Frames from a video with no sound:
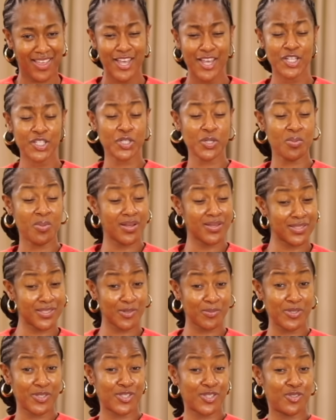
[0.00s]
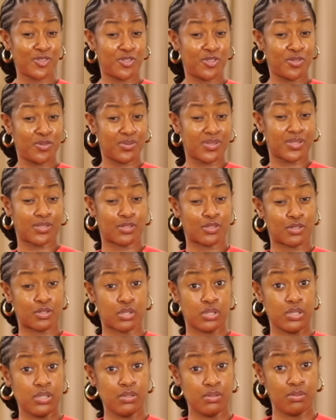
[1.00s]
She wants to be
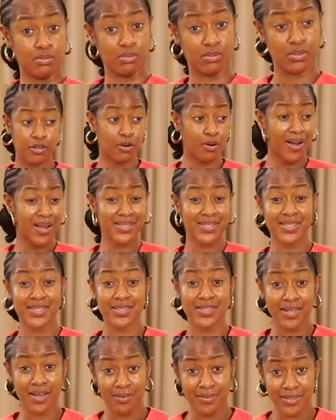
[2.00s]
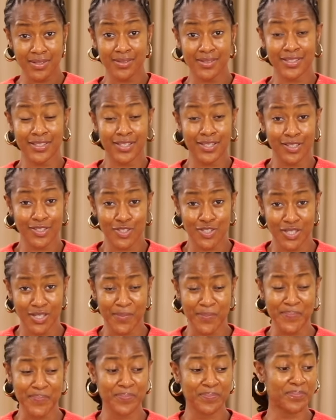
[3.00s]
seduced too. Go and sit down in the
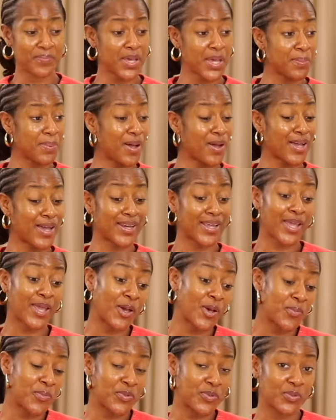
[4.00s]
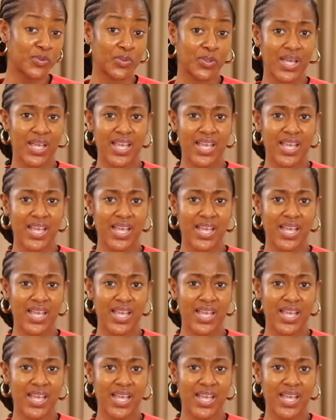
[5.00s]
kitchen. Babe, how can I help you?